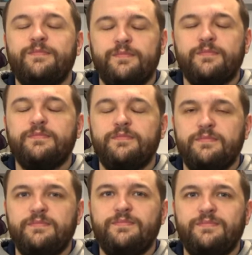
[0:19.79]

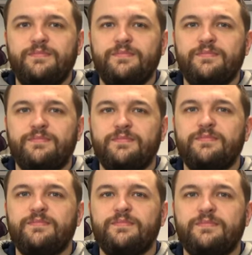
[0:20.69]

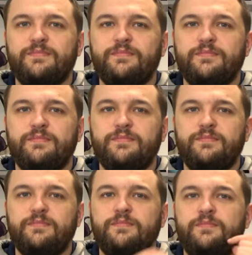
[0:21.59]

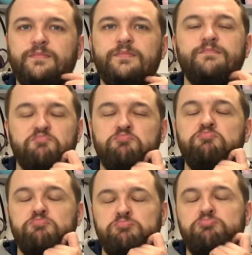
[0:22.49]

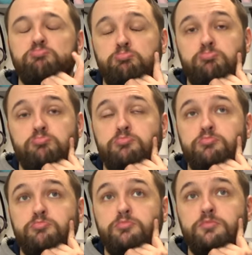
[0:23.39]

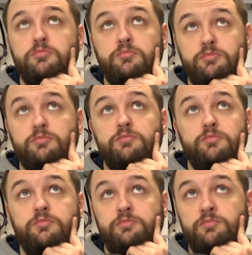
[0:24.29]

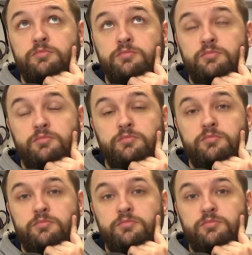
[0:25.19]

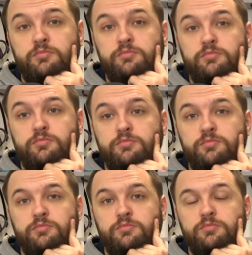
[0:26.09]

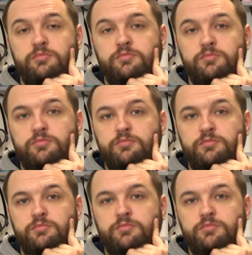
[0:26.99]
The person shown says nothing.